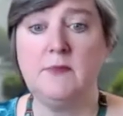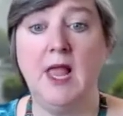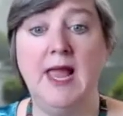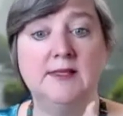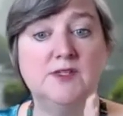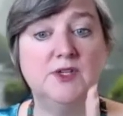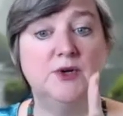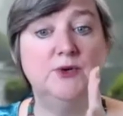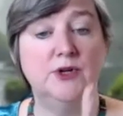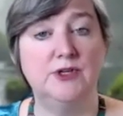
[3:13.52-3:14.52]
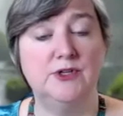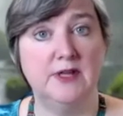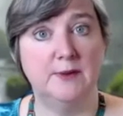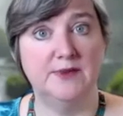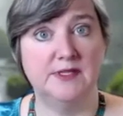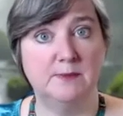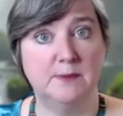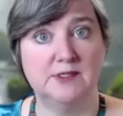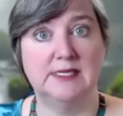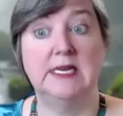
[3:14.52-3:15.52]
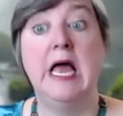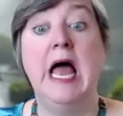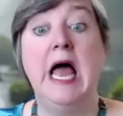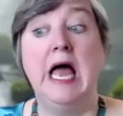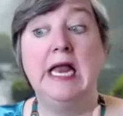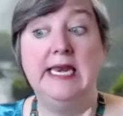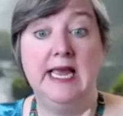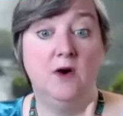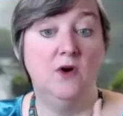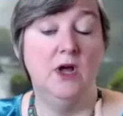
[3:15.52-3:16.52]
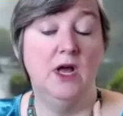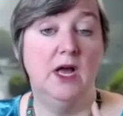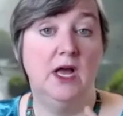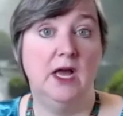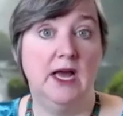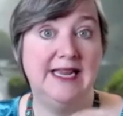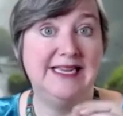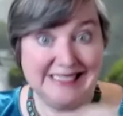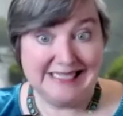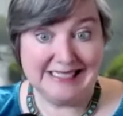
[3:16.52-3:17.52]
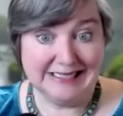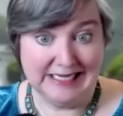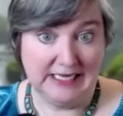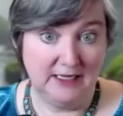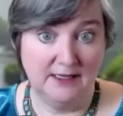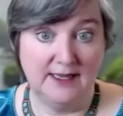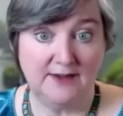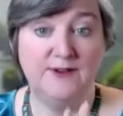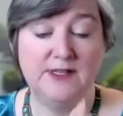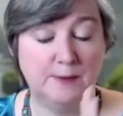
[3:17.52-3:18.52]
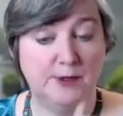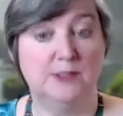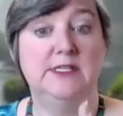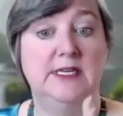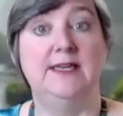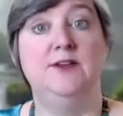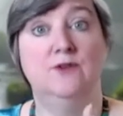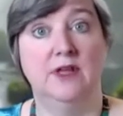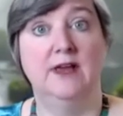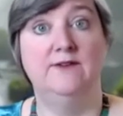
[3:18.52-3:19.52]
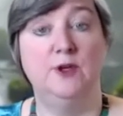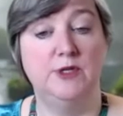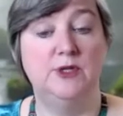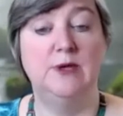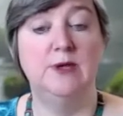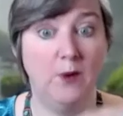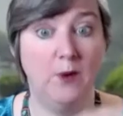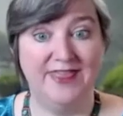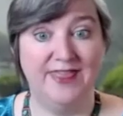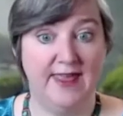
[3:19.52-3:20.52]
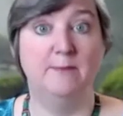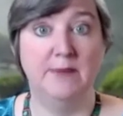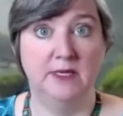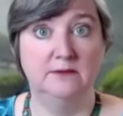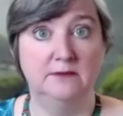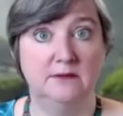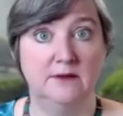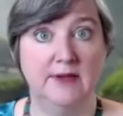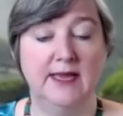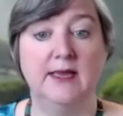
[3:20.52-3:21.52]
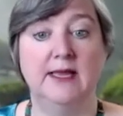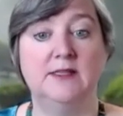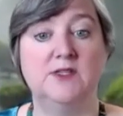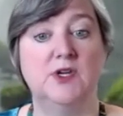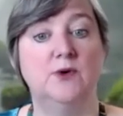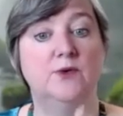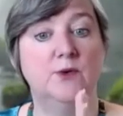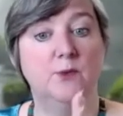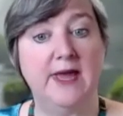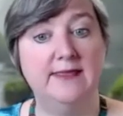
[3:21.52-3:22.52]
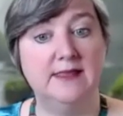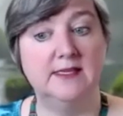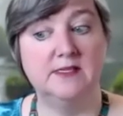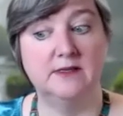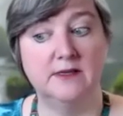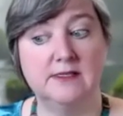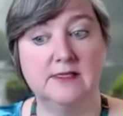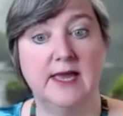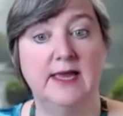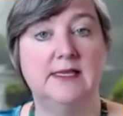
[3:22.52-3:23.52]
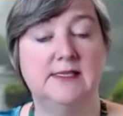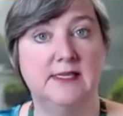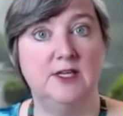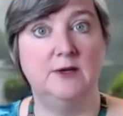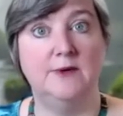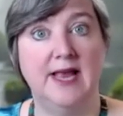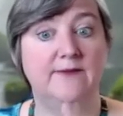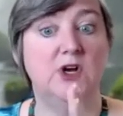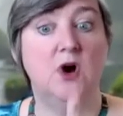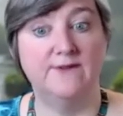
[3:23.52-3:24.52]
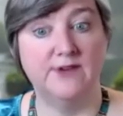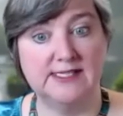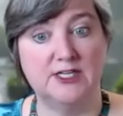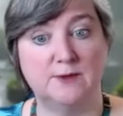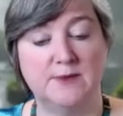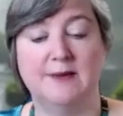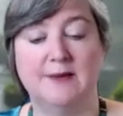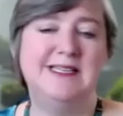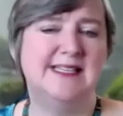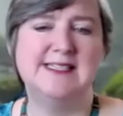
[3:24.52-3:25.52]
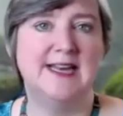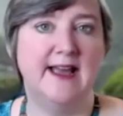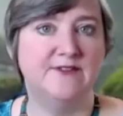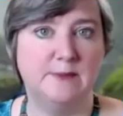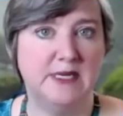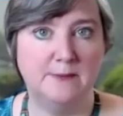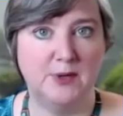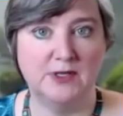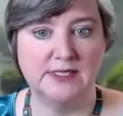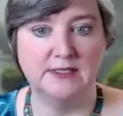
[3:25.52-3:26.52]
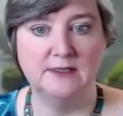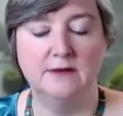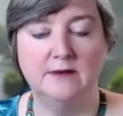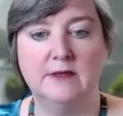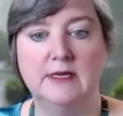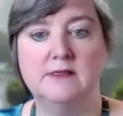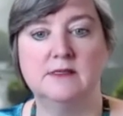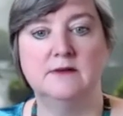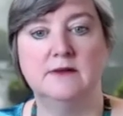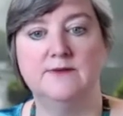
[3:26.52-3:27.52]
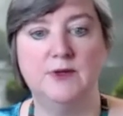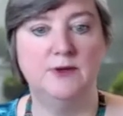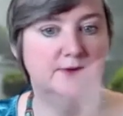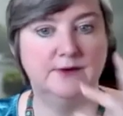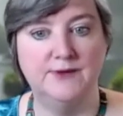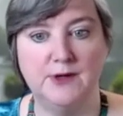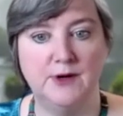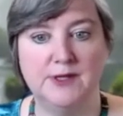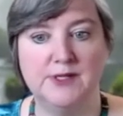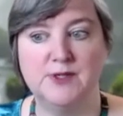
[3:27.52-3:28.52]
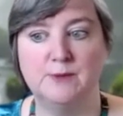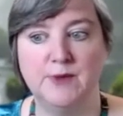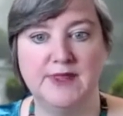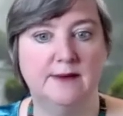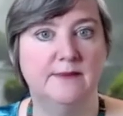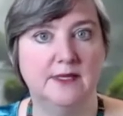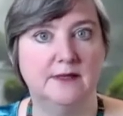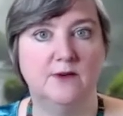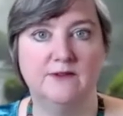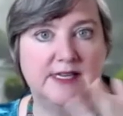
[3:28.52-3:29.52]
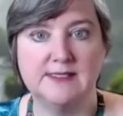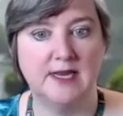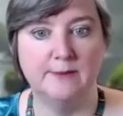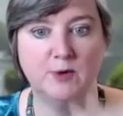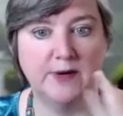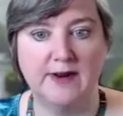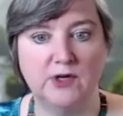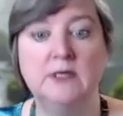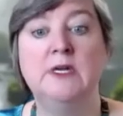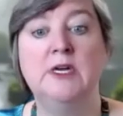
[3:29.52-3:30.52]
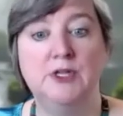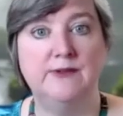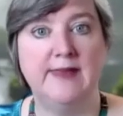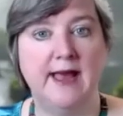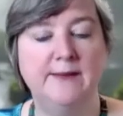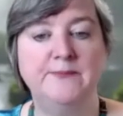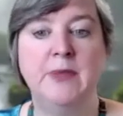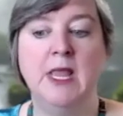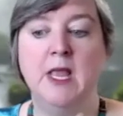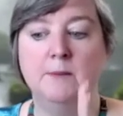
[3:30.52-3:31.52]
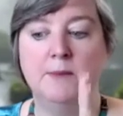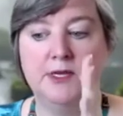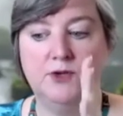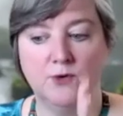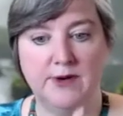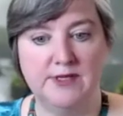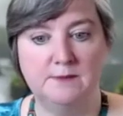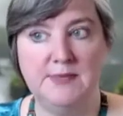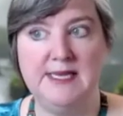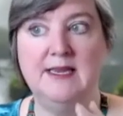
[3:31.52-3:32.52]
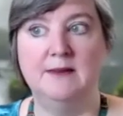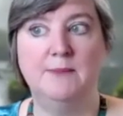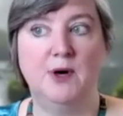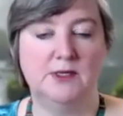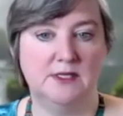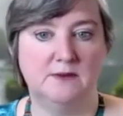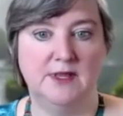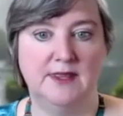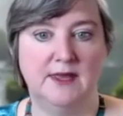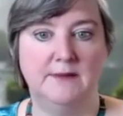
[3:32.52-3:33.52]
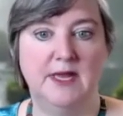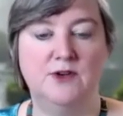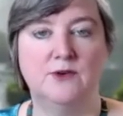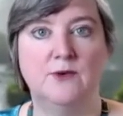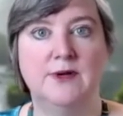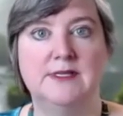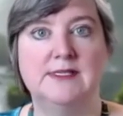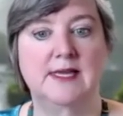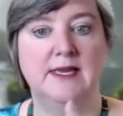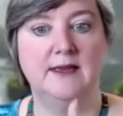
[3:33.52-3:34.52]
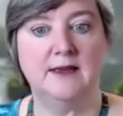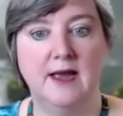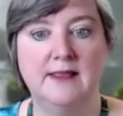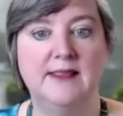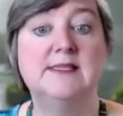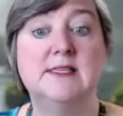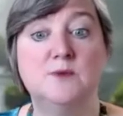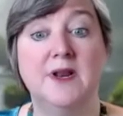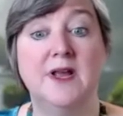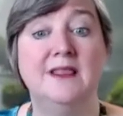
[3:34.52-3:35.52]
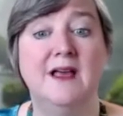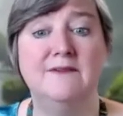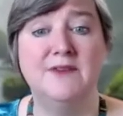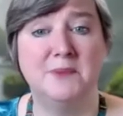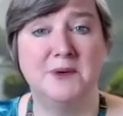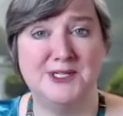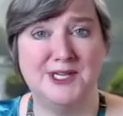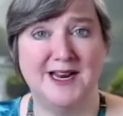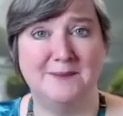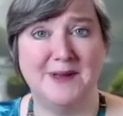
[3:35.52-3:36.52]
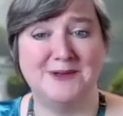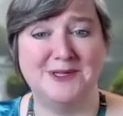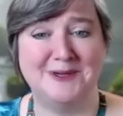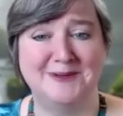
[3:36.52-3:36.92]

And so you're going to do that with this person. Now, ideally, if it's a person in your life, you would do it with them. Okay. And so the way that this looks like is that you would have a conversation with them. It doesn't have to be in person. Okay. So if you're, if you can only Zoom with them, then or FaceTime or whatever, do that. But you're going to be in person with them and you're going to say, uh, this is what I love and appreciate about you.